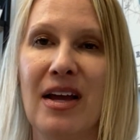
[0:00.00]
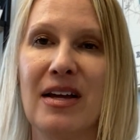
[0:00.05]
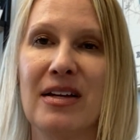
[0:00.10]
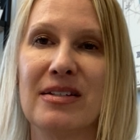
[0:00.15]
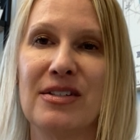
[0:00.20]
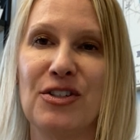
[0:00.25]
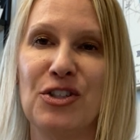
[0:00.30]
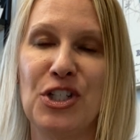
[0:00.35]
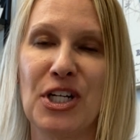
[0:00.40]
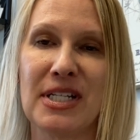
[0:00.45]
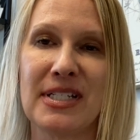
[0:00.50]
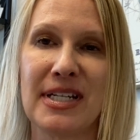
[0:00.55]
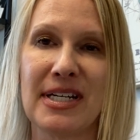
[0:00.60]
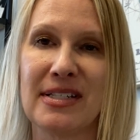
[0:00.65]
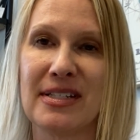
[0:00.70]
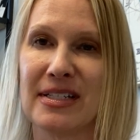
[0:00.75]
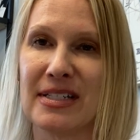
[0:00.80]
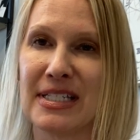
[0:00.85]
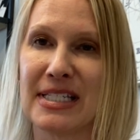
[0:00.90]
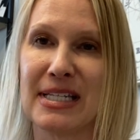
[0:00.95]
So just
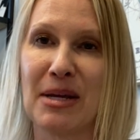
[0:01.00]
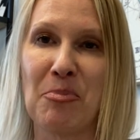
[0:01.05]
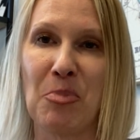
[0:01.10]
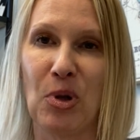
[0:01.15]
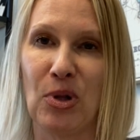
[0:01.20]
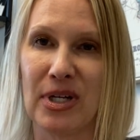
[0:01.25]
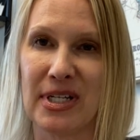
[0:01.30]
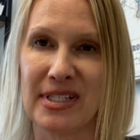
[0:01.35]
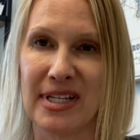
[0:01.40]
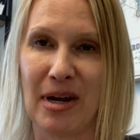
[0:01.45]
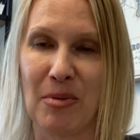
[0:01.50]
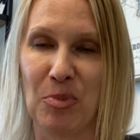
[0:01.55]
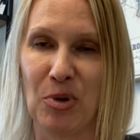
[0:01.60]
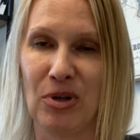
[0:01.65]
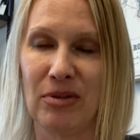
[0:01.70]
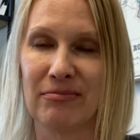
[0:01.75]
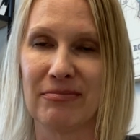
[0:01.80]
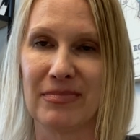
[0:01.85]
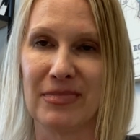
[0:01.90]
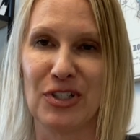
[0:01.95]
as a simple
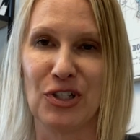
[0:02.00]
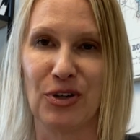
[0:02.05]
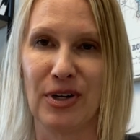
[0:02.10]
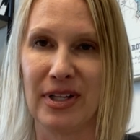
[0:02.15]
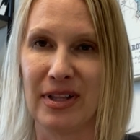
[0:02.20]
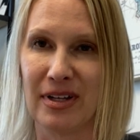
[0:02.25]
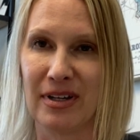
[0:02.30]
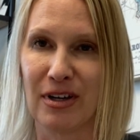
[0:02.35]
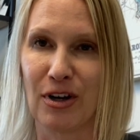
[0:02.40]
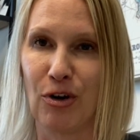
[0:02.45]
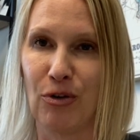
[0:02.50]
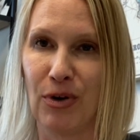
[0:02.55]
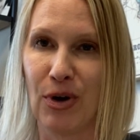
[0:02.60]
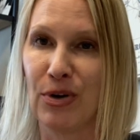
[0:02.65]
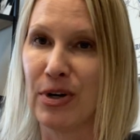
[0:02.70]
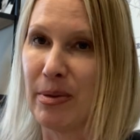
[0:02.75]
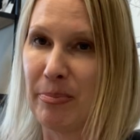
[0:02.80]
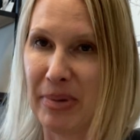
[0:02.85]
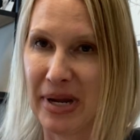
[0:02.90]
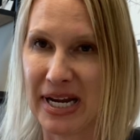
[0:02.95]
example, during the
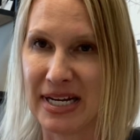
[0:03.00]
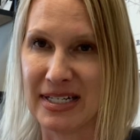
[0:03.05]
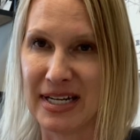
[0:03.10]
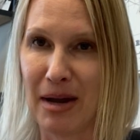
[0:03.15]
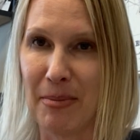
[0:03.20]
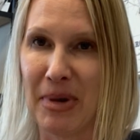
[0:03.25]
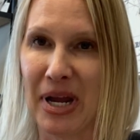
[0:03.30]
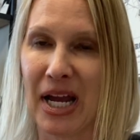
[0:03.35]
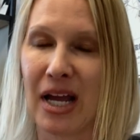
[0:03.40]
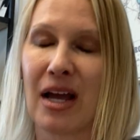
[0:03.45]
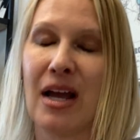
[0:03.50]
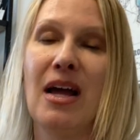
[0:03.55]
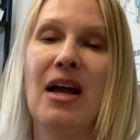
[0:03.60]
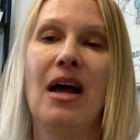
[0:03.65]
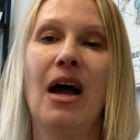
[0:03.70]
Corona pandemic,